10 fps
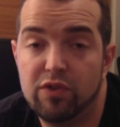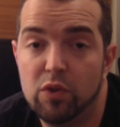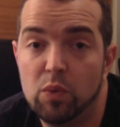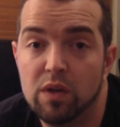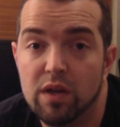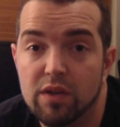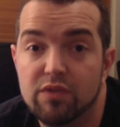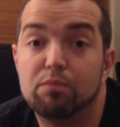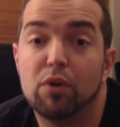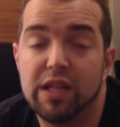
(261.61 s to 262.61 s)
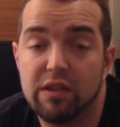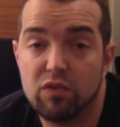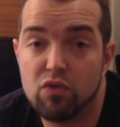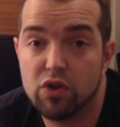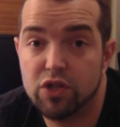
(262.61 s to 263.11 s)
to body
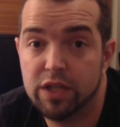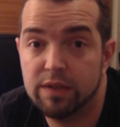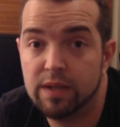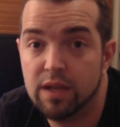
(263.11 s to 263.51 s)
destruction.